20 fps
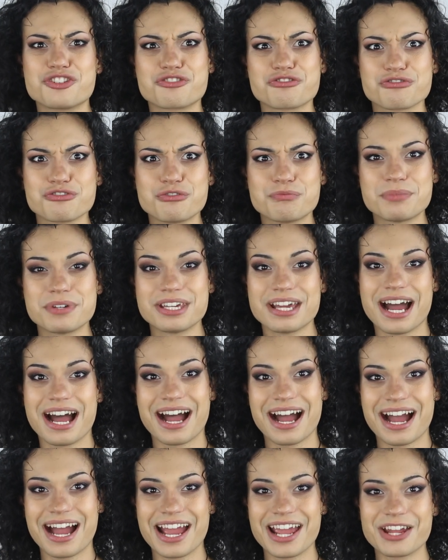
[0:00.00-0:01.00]
droopy
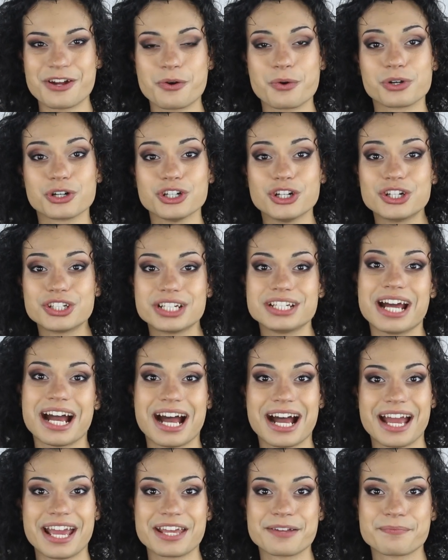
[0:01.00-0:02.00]
eye or hooded
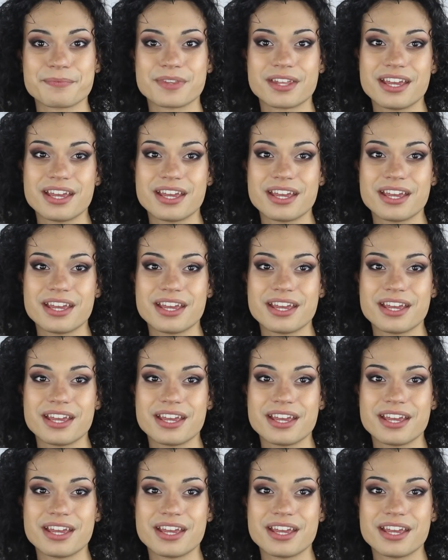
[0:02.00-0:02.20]
eye.